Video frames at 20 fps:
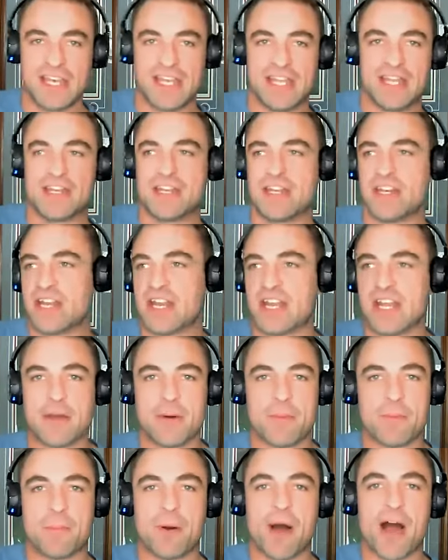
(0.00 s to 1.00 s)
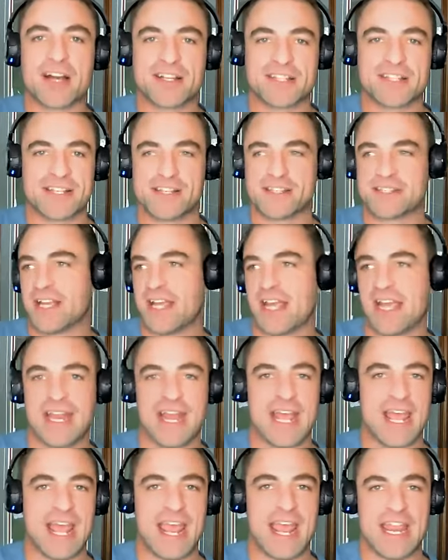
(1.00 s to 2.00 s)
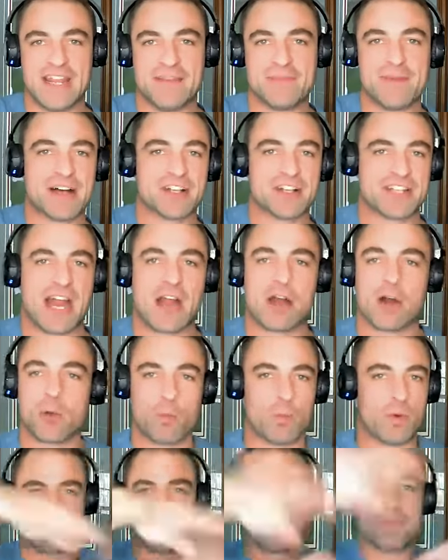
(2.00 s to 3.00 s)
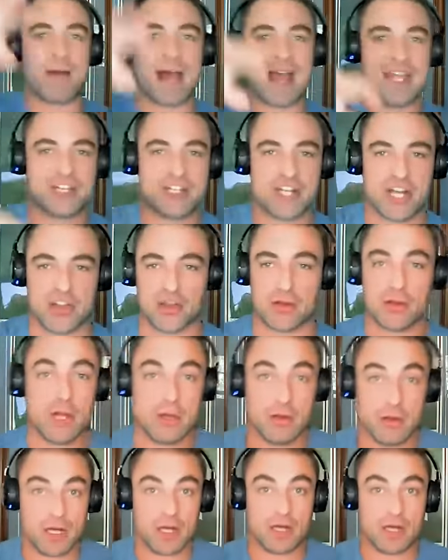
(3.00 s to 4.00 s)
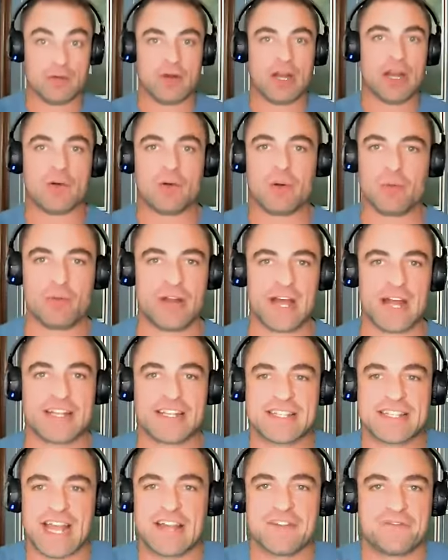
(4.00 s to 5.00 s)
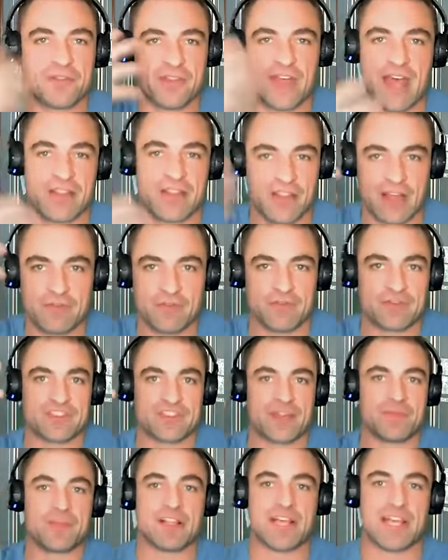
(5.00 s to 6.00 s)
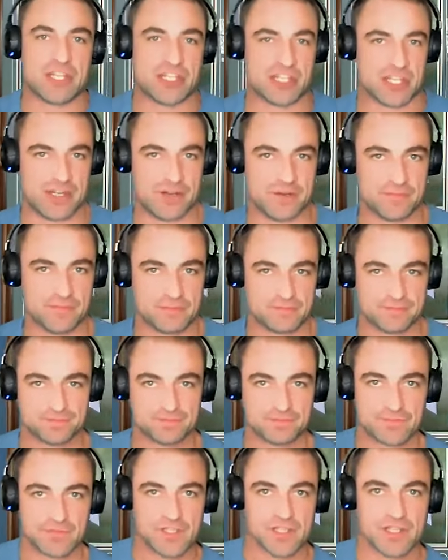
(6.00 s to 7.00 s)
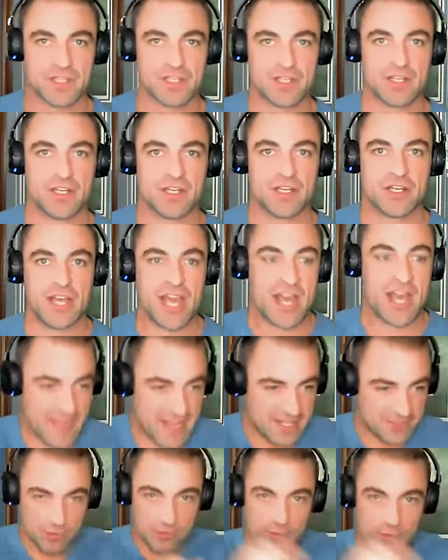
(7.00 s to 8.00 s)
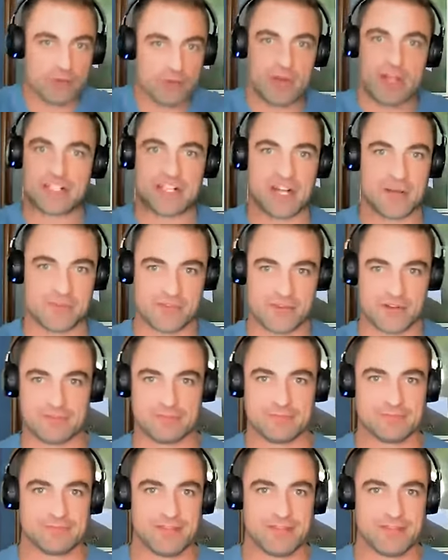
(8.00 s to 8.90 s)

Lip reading: in boxes at 80 miles an hour, whizzing by each other. Well, we're not designed for that level of stimulation. And that's where road rage comes from.